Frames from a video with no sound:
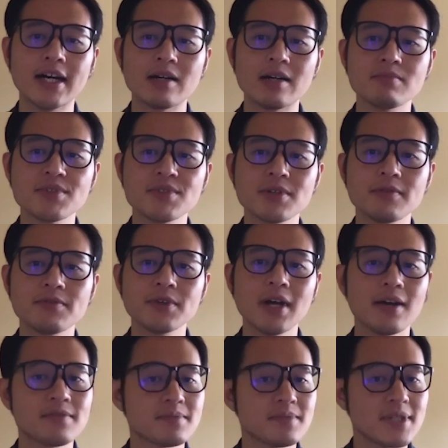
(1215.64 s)
So if you
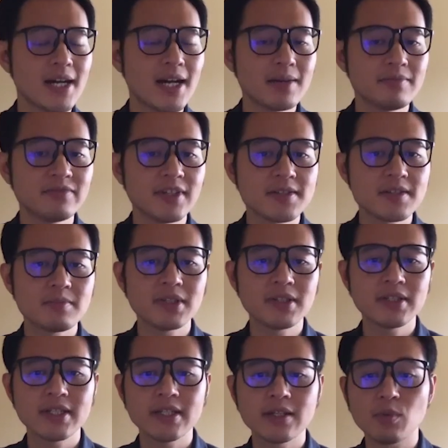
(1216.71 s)
have some time
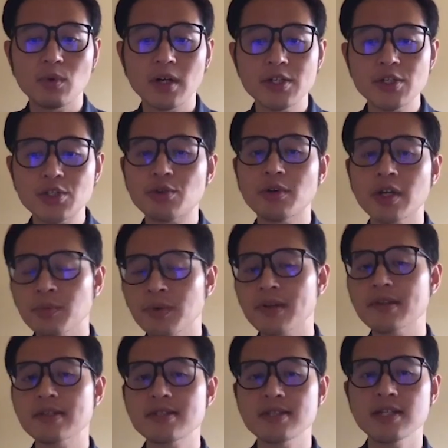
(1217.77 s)
flexibility and want to join one
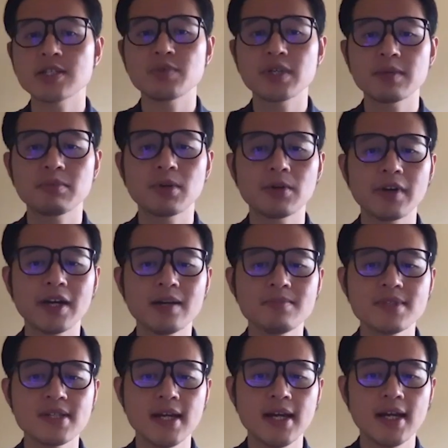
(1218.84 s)
of the 6-week
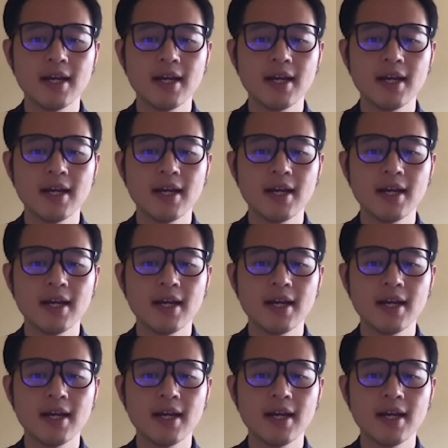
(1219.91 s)
programs,